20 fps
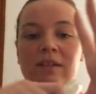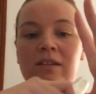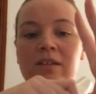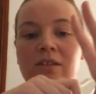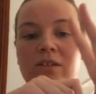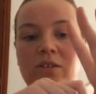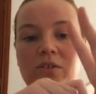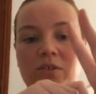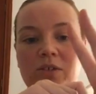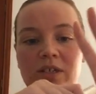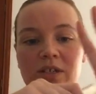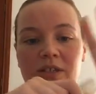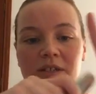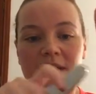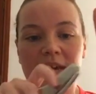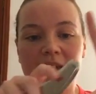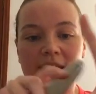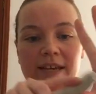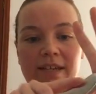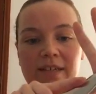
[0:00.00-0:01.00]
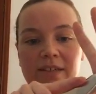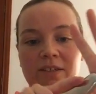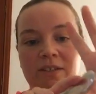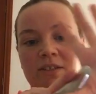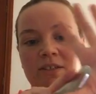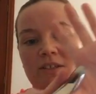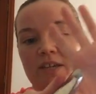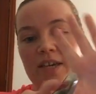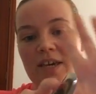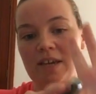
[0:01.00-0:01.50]
You can then
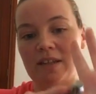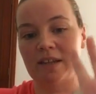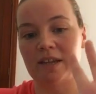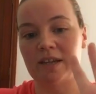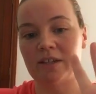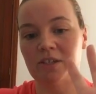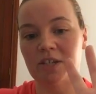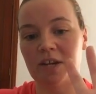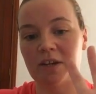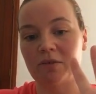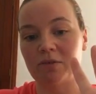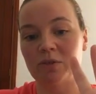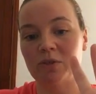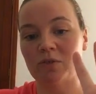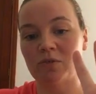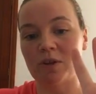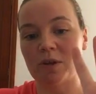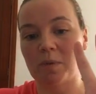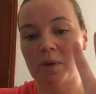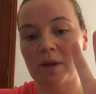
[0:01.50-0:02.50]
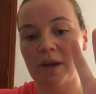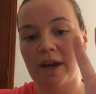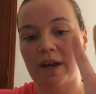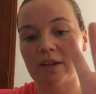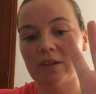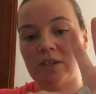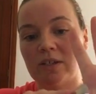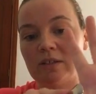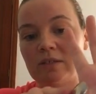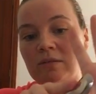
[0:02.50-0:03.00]
dig in that gentle scraping
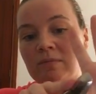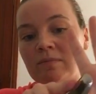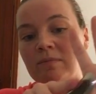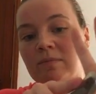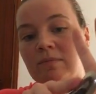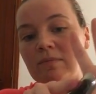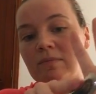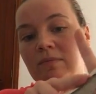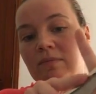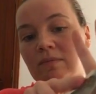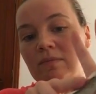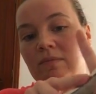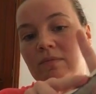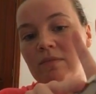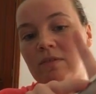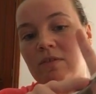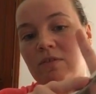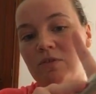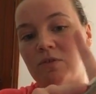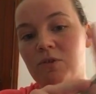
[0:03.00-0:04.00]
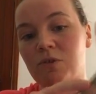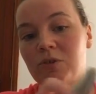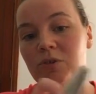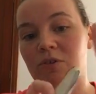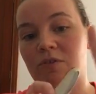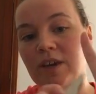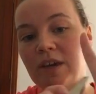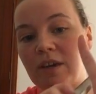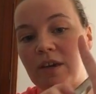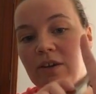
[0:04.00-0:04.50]
action through all your
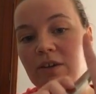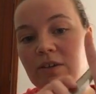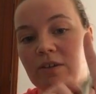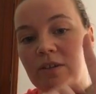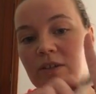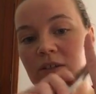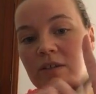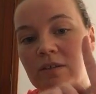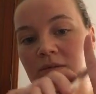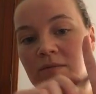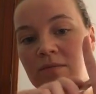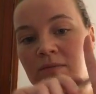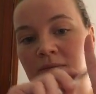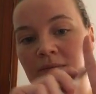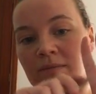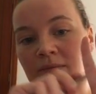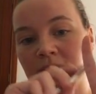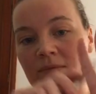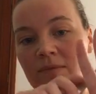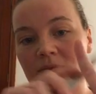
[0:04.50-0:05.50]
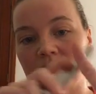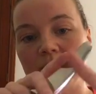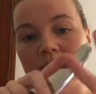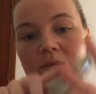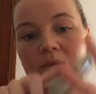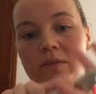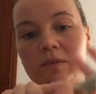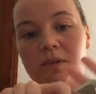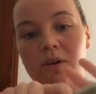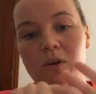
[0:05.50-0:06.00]
fingers,
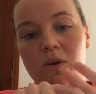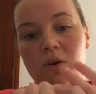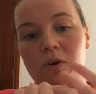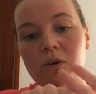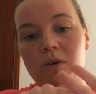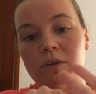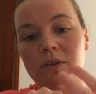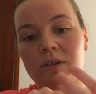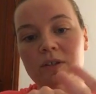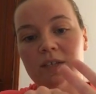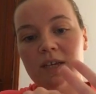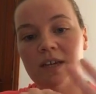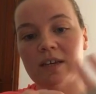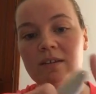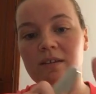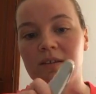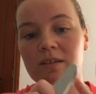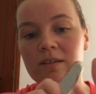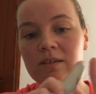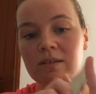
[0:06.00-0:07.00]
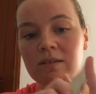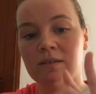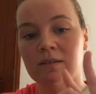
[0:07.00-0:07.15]
all the sides.